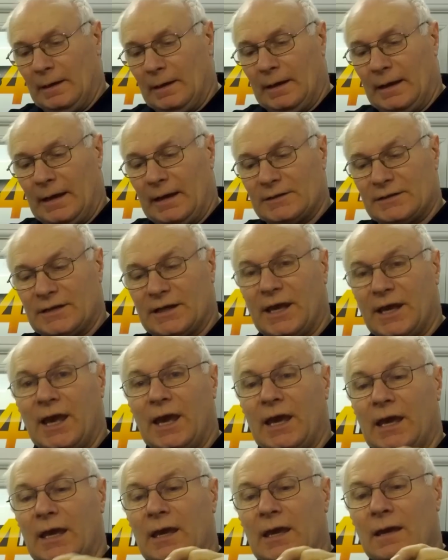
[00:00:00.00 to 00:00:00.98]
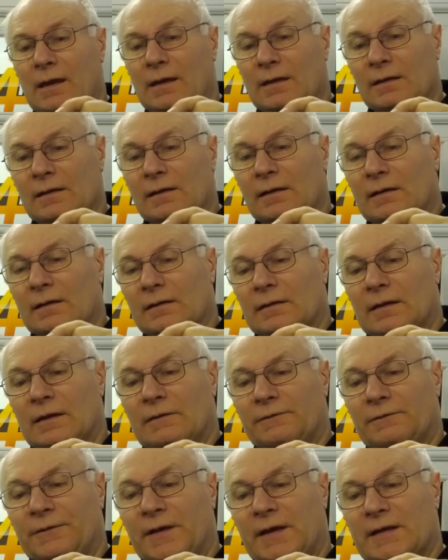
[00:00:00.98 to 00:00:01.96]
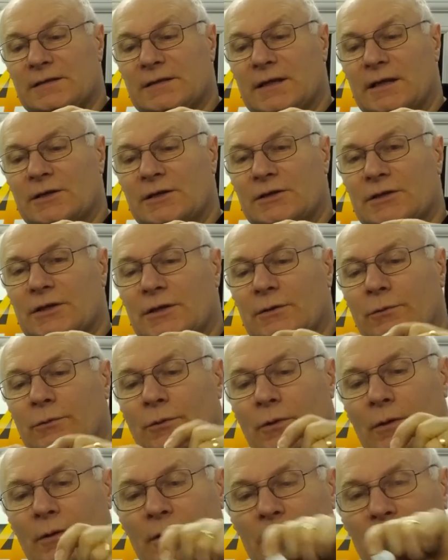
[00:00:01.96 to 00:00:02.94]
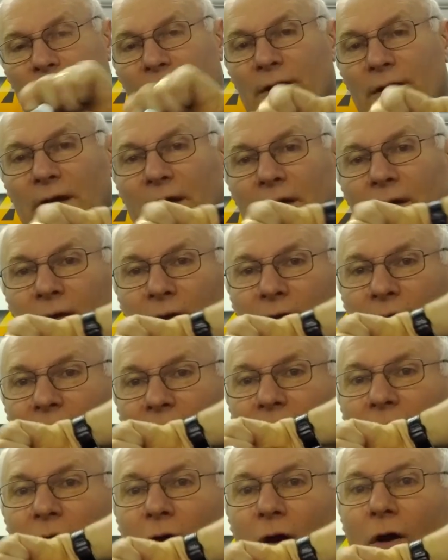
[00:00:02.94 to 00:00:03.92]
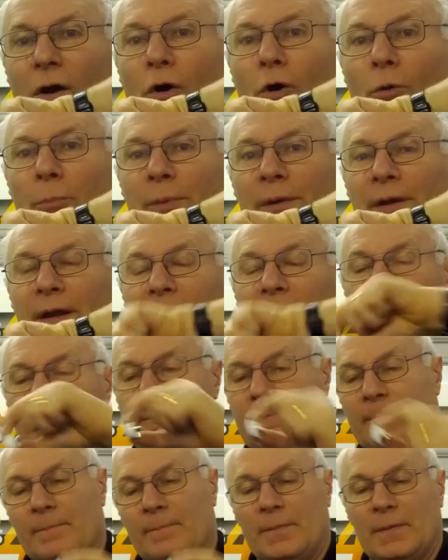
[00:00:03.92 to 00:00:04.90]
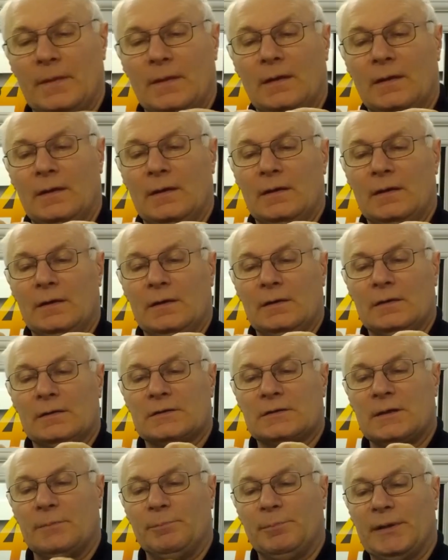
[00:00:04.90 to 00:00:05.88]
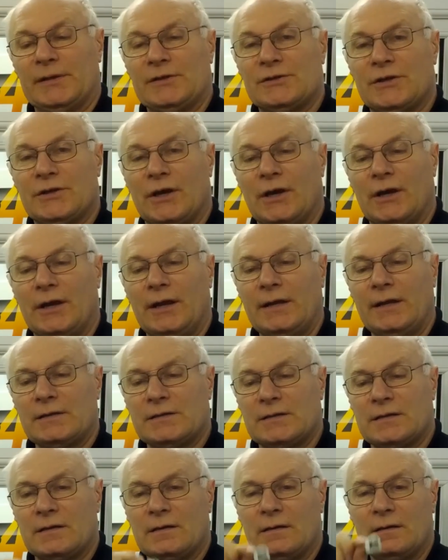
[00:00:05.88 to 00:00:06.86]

It's a key that fits into the key opening. Simply turn it,